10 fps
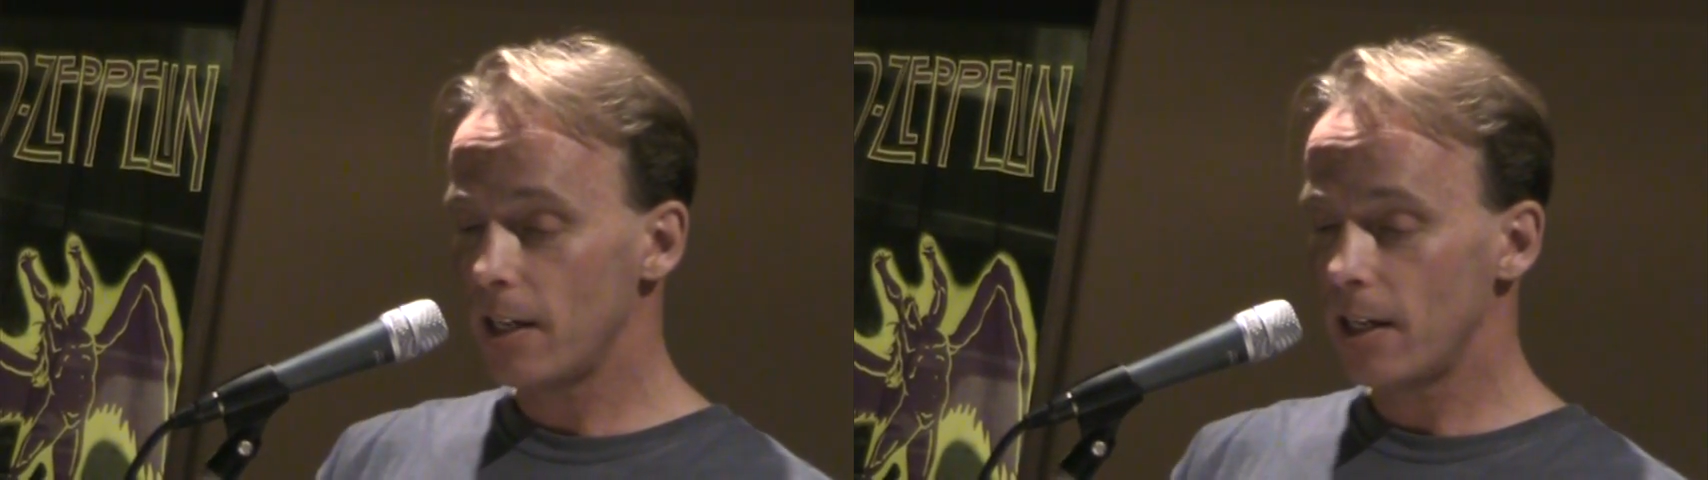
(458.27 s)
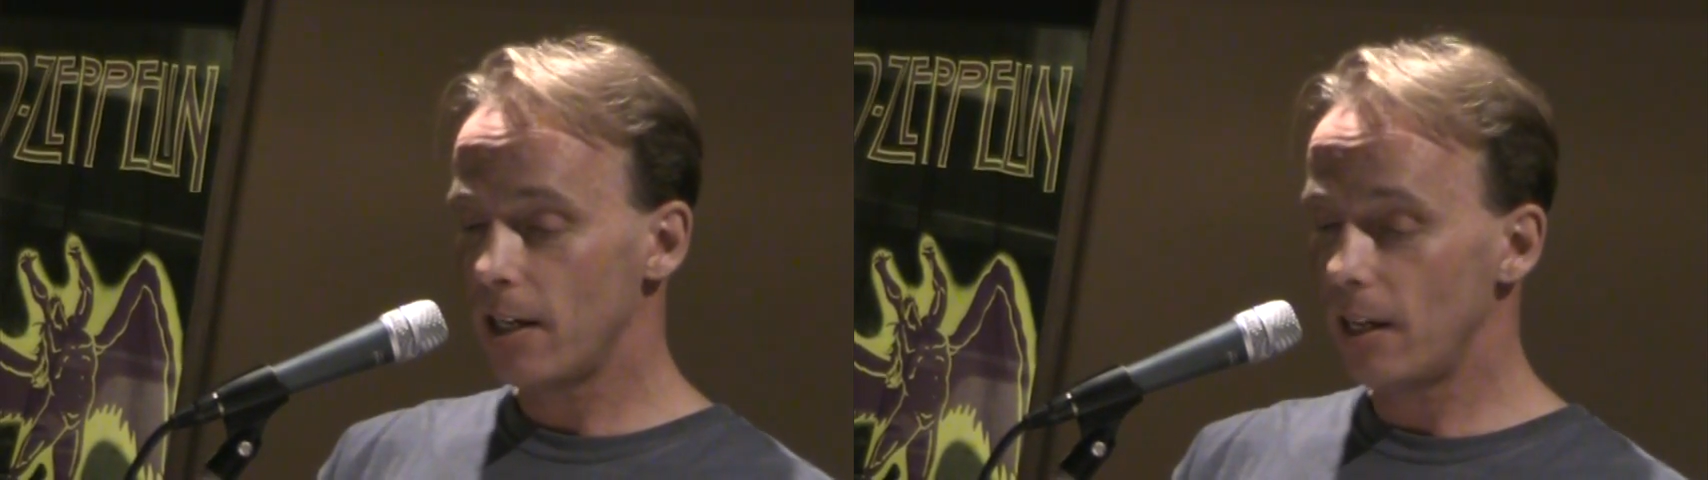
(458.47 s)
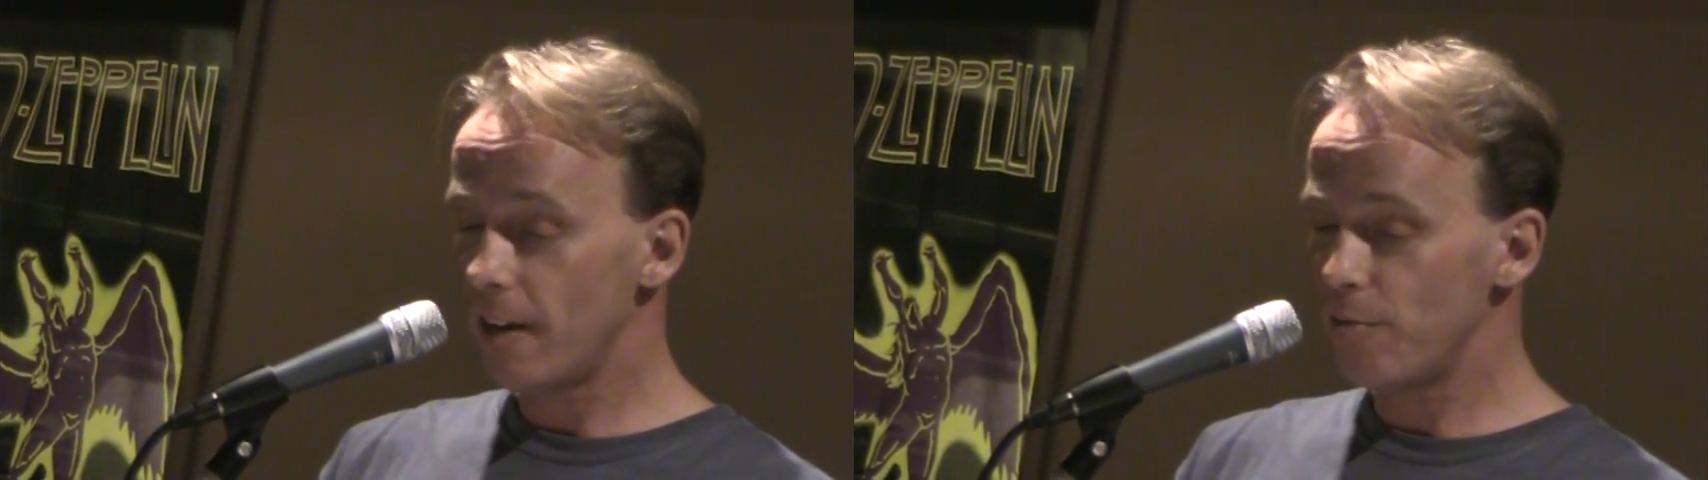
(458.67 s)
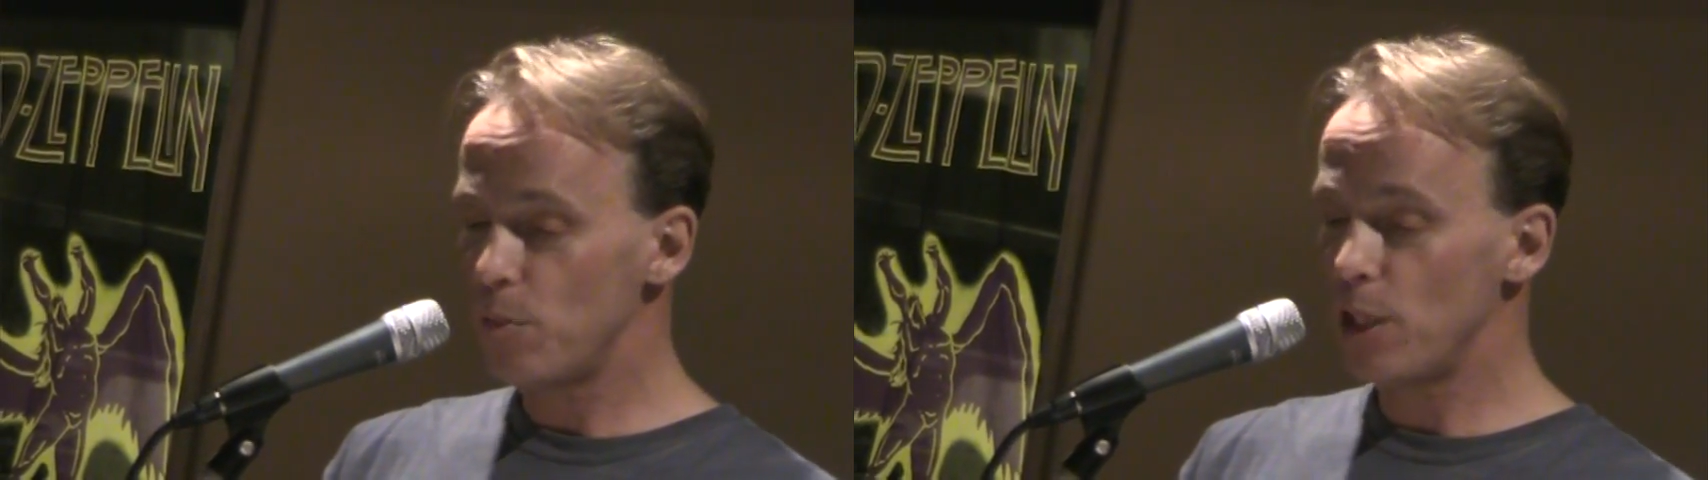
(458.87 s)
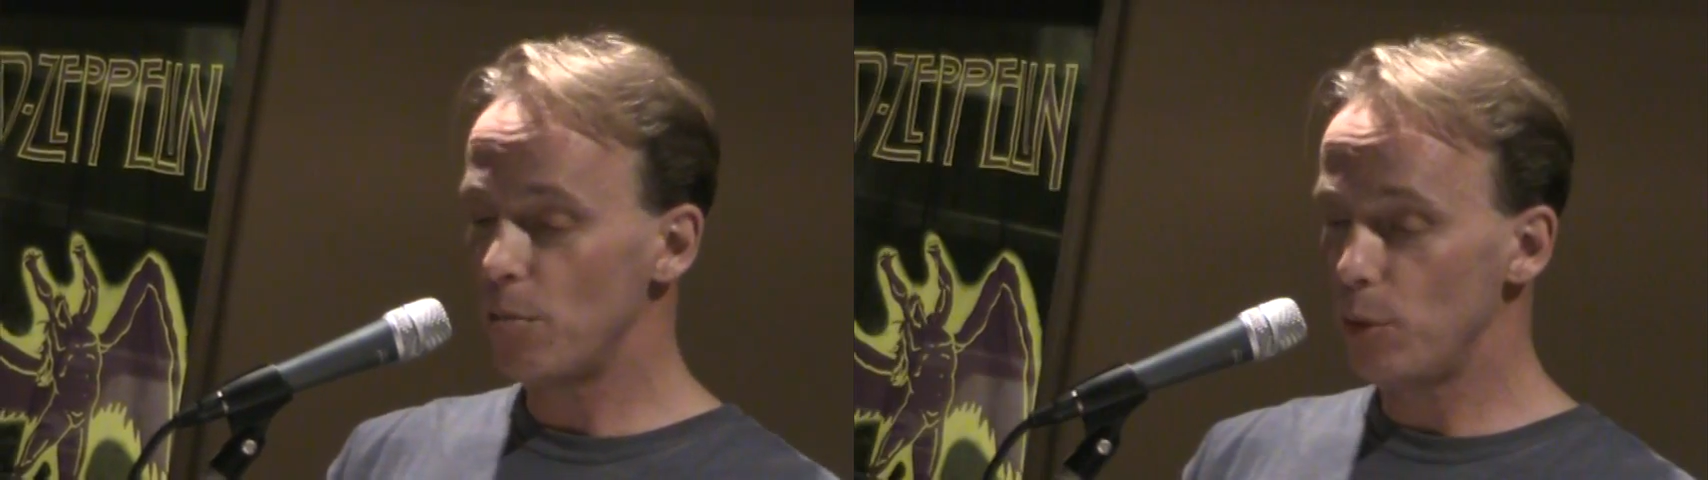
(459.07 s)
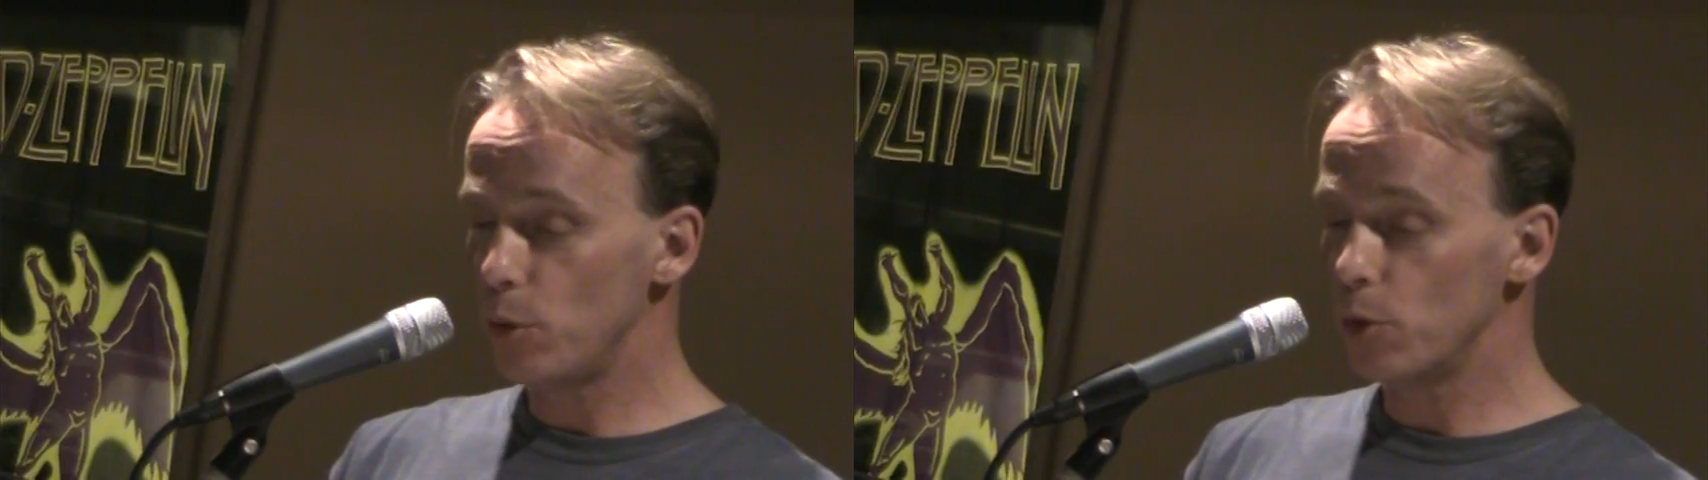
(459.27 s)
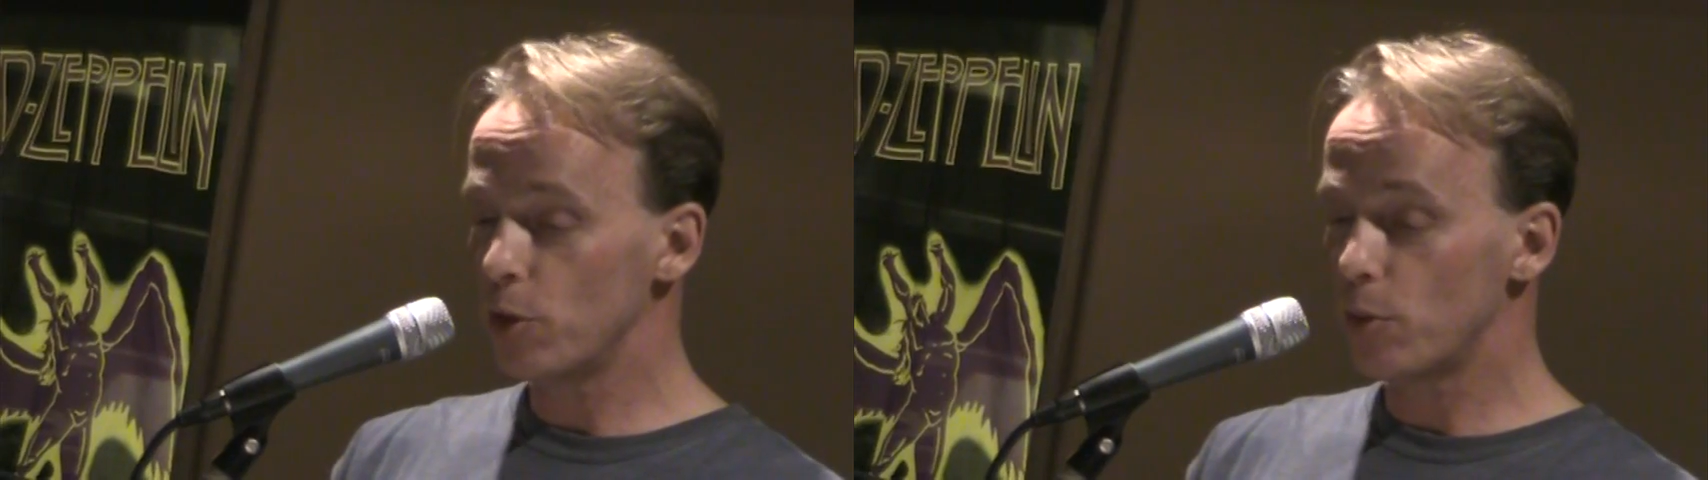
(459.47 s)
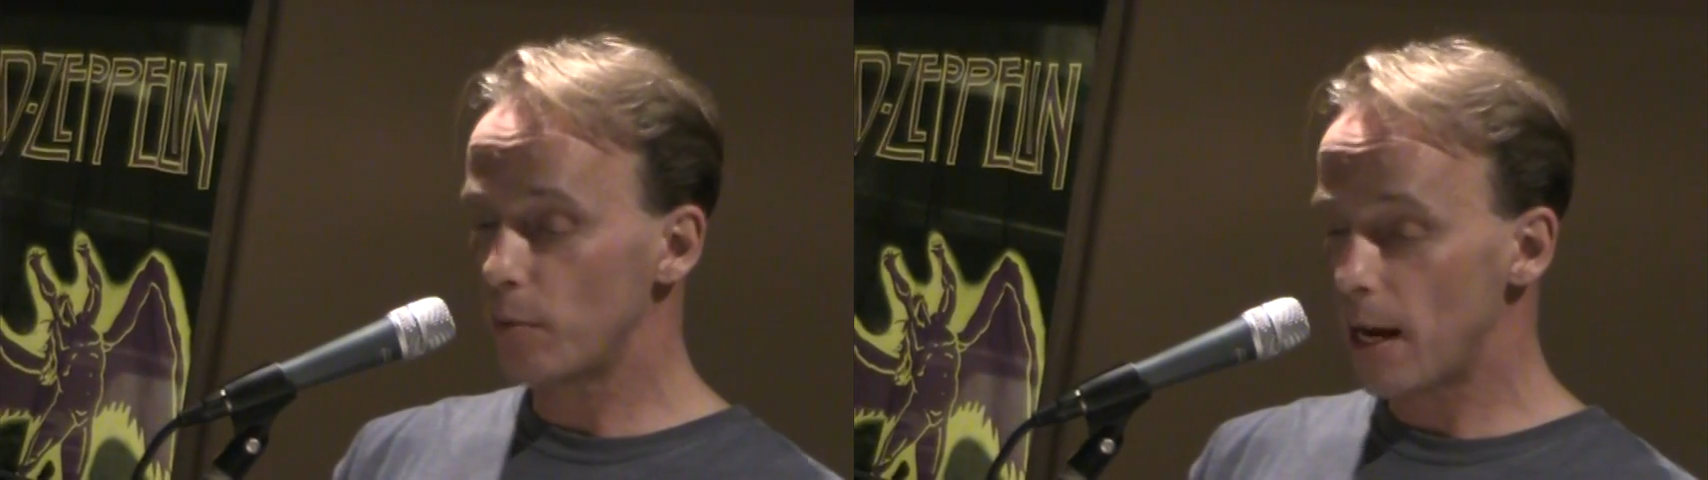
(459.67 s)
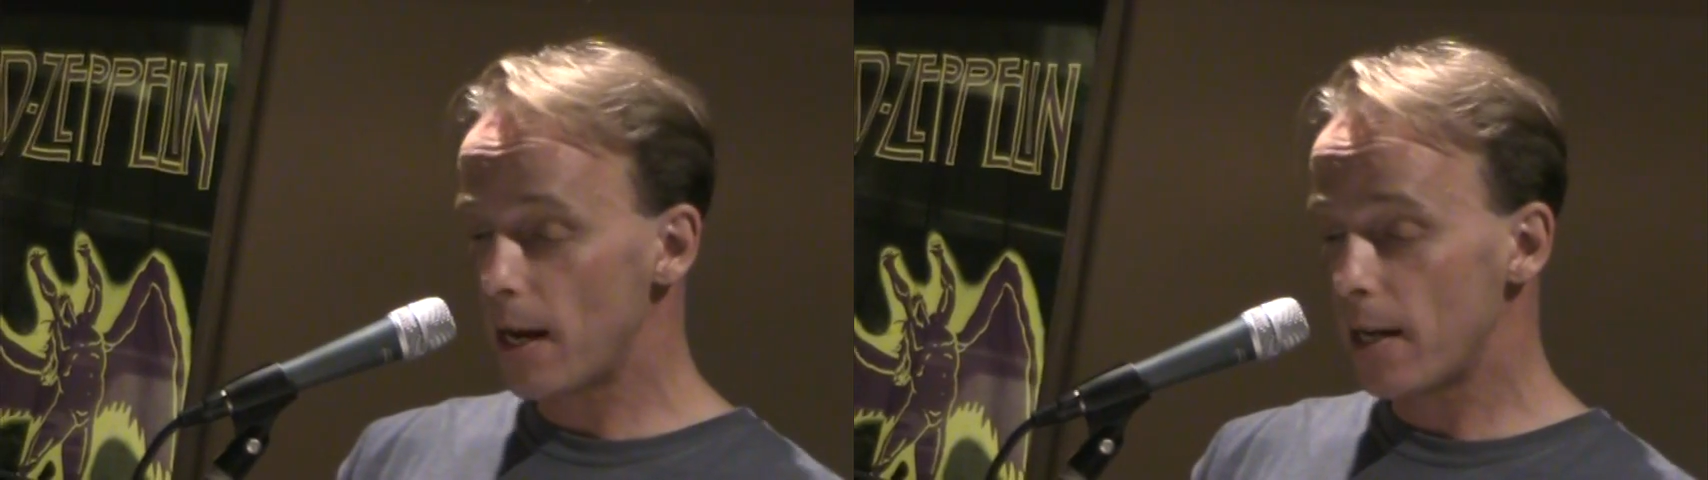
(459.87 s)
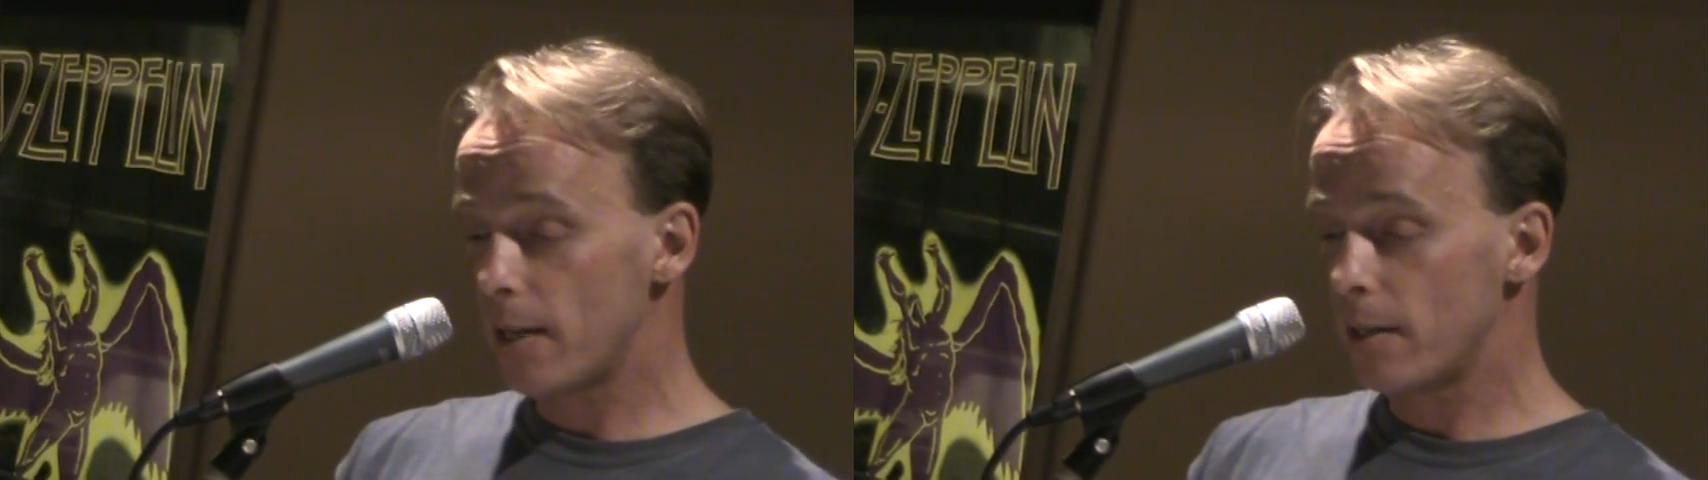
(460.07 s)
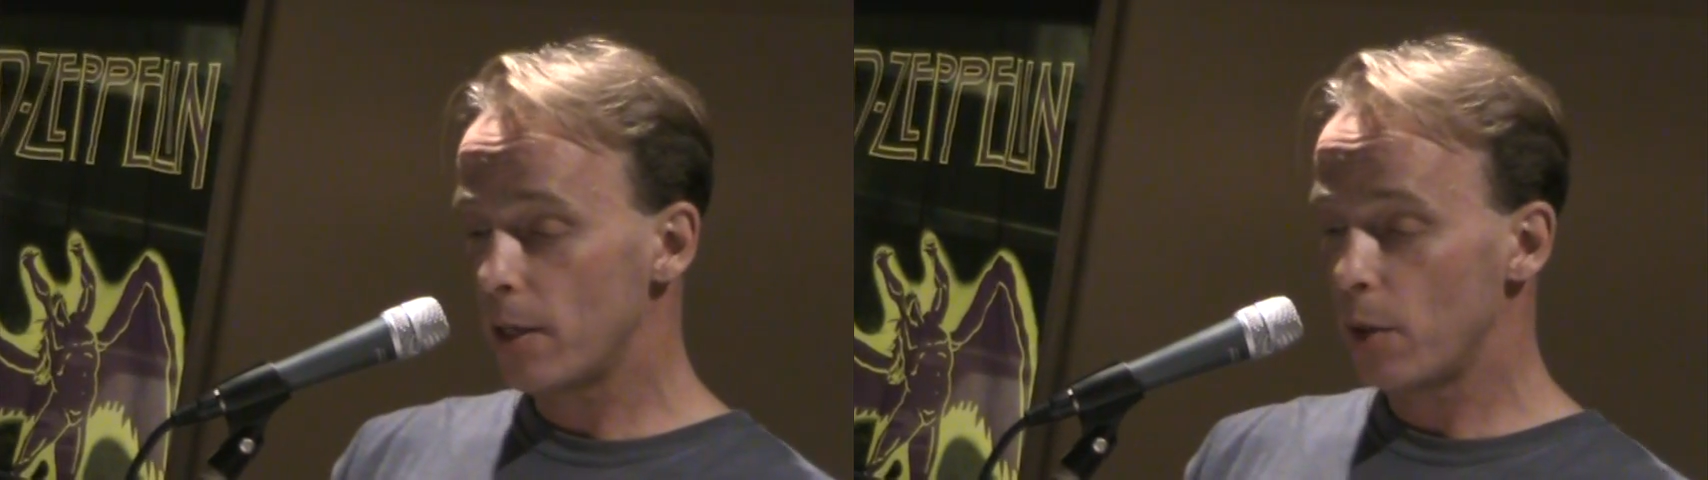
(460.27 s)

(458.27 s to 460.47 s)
and Left Me a Mule to Ride